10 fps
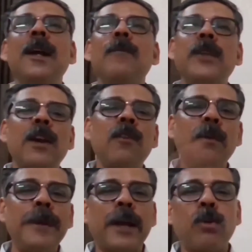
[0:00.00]
there will
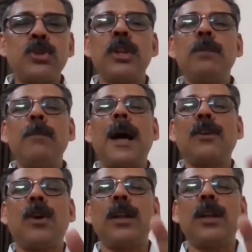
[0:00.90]
be a question mark
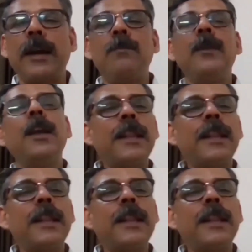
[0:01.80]
on them